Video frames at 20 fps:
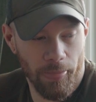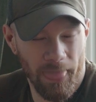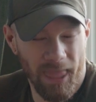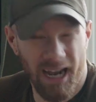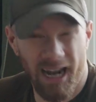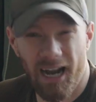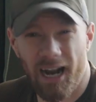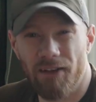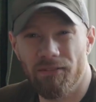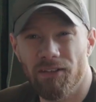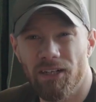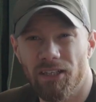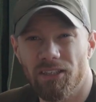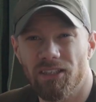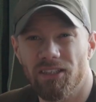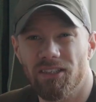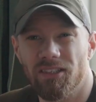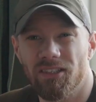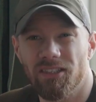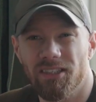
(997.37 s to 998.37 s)
I haven't
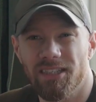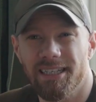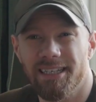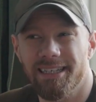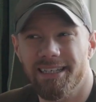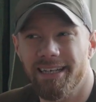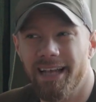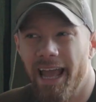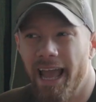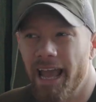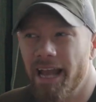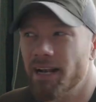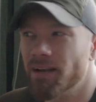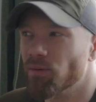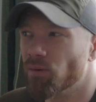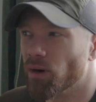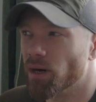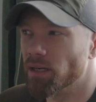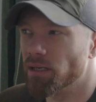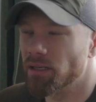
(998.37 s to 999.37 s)
actually seen
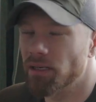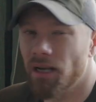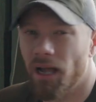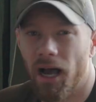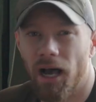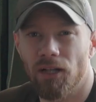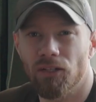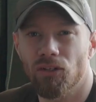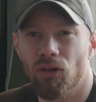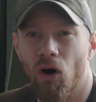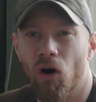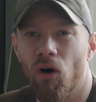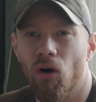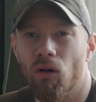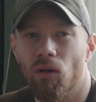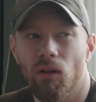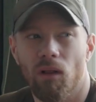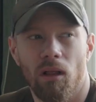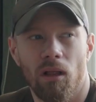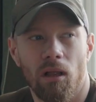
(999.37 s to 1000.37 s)
anyone at
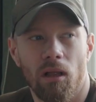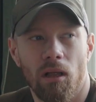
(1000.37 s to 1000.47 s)
all